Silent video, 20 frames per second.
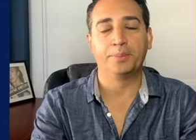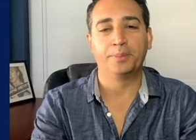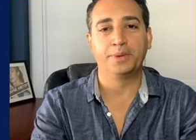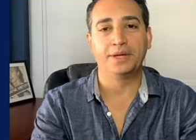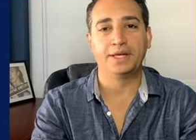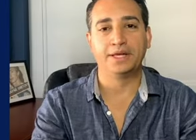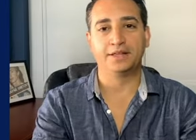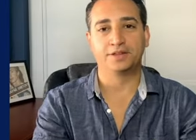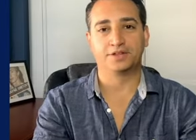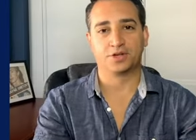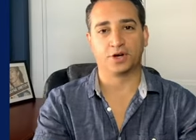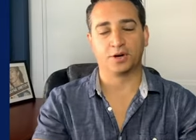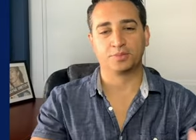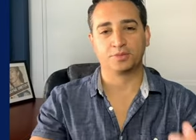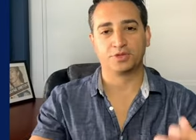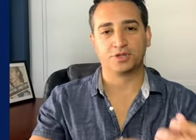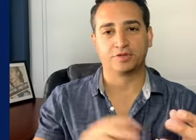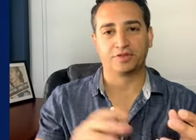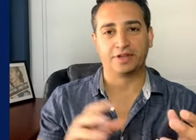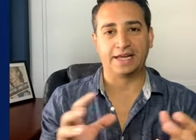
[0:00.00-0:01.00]
in
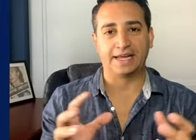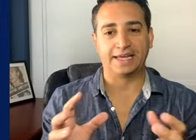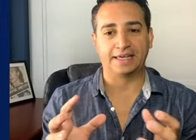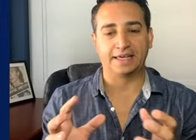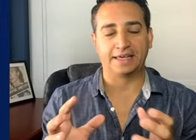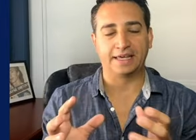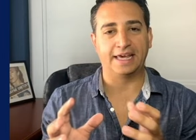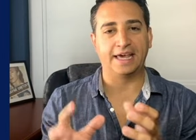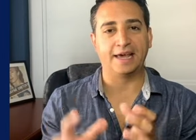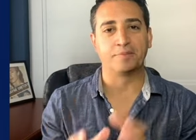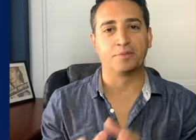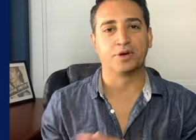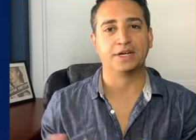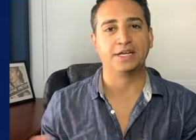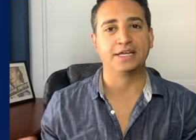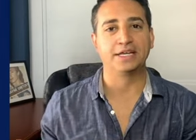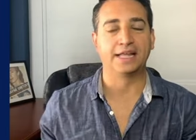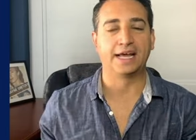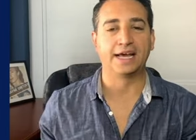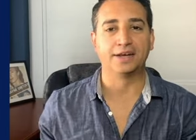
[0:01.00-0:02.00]
terms of like him or
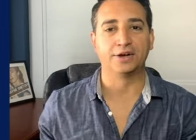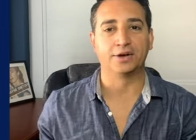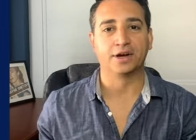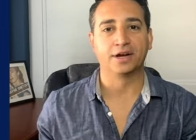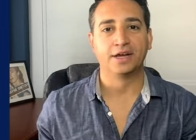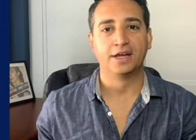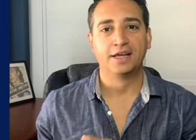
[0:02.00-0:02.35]
Nylander?